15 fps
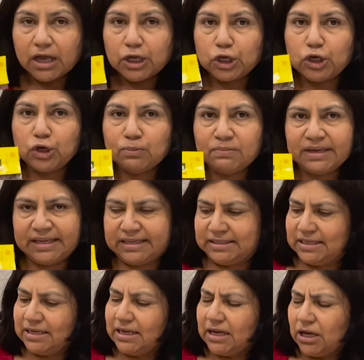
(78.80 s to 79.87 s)
Cumin,
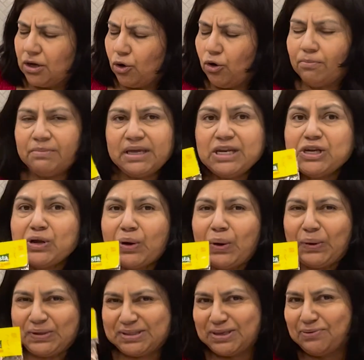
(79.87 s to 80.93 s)

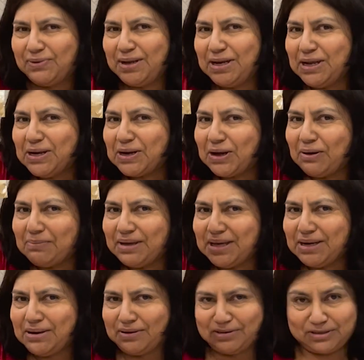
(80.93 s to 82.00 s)
cominos, we need
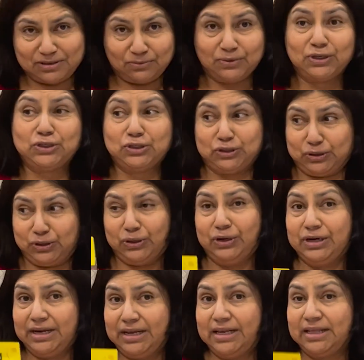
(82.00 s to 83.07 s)
cominos. We sure
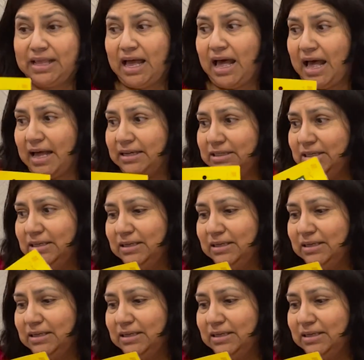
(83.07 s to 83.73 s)
need that.